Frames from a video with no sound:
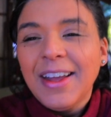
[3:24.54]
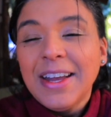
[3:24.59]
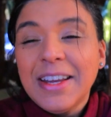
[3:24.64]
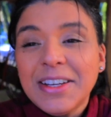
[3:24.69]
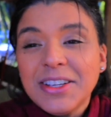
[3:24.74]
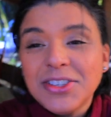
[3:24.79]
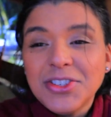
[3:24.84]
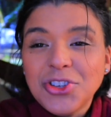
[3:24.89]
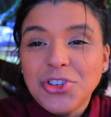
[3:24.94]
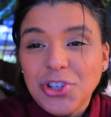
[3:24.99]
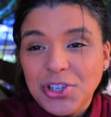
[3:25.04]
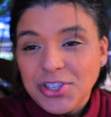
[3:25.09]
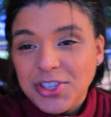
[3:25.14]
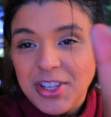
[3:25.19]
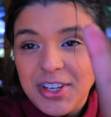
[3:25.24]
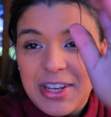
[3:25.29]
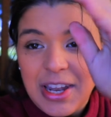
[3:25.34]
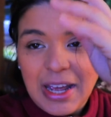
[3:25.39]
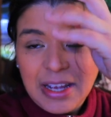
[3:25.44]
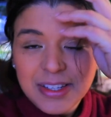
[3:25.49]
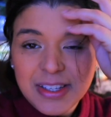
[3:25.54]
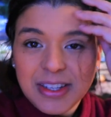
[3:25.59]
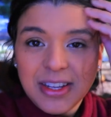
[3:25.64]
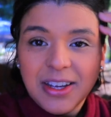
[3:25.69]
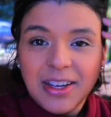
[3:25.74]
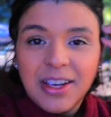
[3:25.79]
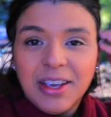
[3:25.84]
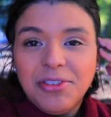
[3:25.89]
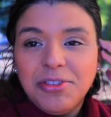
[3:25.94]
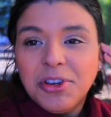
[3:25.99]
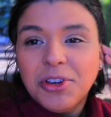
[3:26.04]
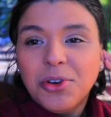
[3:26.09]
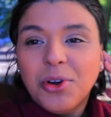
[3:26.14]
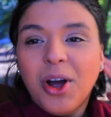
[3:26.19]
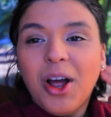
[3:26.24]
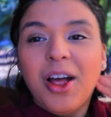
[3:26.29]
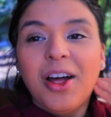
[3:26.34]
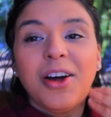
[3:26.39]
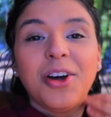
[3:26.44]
it's just a dusting if you